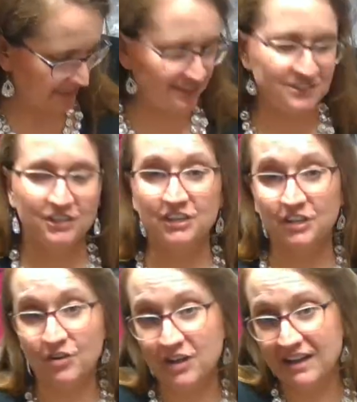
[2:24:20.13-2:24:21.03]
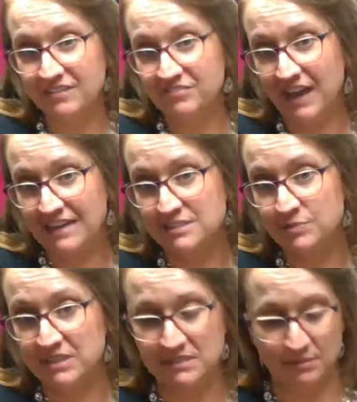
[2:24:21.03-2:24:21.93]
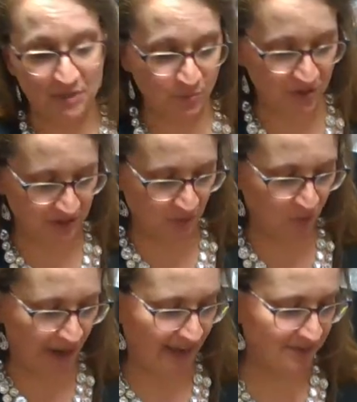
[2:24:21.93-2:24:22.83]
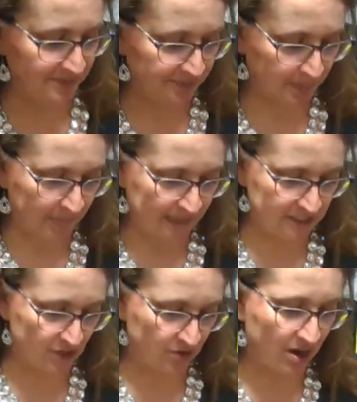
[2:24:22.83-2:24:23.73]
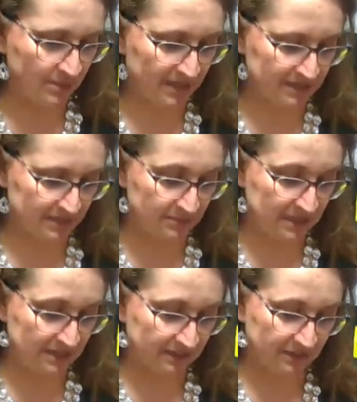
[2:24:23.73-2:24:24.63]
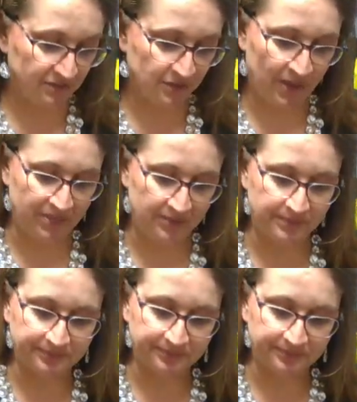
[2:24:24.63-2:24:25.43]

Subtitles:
These are going to go kind of fast because I'm going to put them away. So comment immediately if you want them.